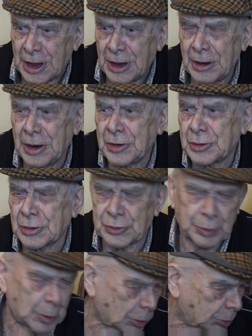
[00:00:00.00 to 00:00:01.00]
It was
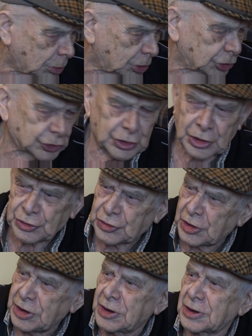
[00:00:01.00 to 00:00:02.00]
published, it's
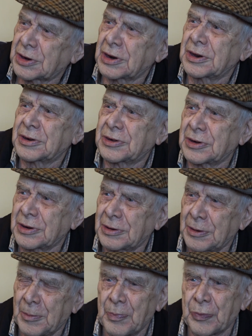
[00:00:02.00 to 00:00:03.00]
here at
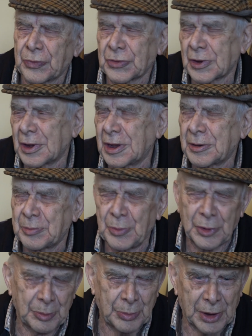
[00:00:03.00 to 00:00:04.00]
my
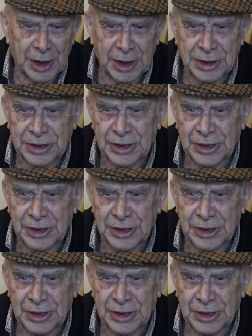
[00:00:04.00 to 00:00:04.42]
back.